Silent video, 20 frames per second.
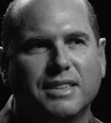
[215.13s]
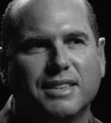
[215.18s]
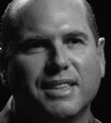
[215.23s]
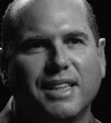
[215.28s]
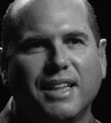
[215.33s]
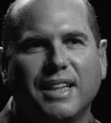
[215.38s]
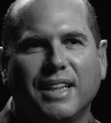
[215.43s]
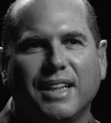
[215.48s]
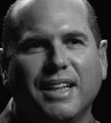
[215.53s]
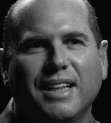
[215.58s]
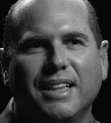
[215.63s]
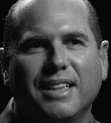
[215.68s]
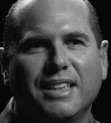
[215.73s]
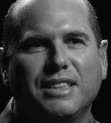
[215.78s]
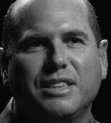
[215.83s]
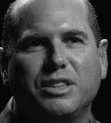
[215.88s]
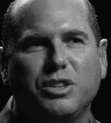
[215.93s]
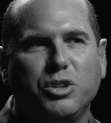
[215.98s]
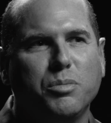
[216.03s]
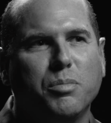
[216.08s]
is,
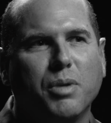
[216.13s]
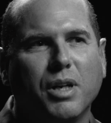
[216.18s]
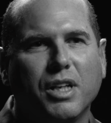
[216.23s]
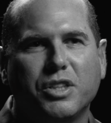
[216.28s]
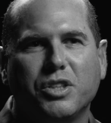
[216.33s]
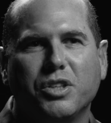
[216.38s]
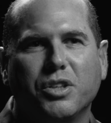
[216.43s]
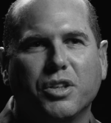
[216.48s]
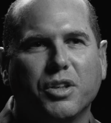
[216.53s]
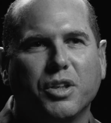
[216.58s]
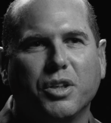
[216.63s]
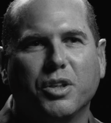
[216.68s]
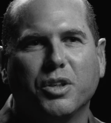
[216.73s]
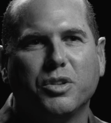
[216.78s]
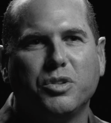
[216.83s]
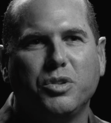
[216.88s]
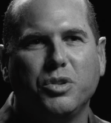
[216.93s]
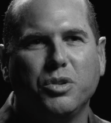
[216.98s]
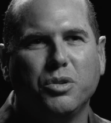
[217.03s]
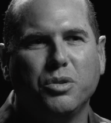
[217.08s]
this is too much. You're,
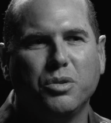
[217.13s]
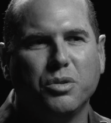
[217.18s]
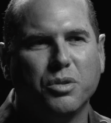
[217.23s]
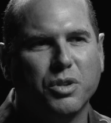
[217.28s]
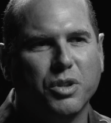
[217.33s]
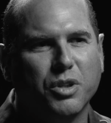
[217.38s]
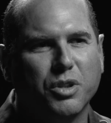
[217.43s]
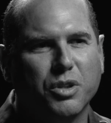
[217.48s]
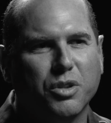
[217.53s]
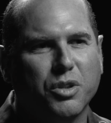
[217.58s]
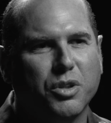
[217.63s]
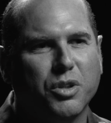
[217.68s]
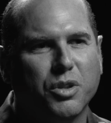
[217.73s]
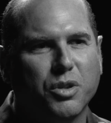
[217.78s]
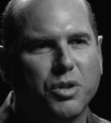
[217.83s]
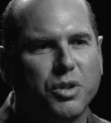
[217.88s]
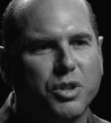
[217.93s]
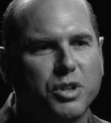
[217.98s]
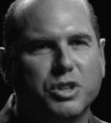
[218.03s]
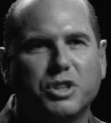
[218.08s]
you're too, you're,
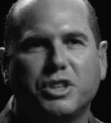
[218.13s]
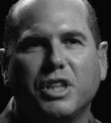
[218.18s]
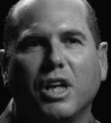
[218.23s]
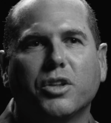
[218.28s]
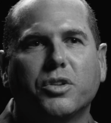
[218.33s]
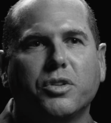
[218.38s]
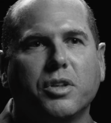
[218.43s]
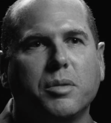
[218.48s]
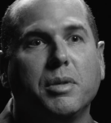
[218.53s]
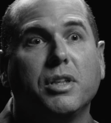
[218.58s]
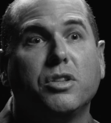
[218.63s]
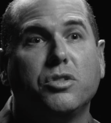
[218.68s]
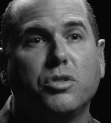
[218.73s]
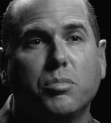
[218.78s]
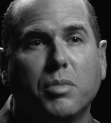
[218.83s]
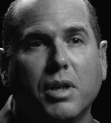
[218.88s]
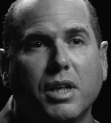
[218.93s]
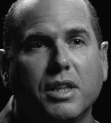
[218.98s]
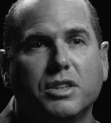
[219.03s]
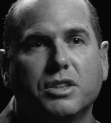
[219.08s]
you're, you're sheltering me
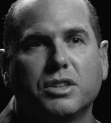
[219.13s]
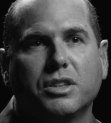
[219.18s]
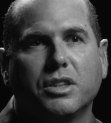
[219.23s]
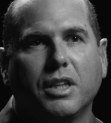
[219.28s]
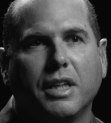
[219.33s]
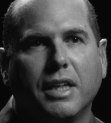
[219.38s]
too much.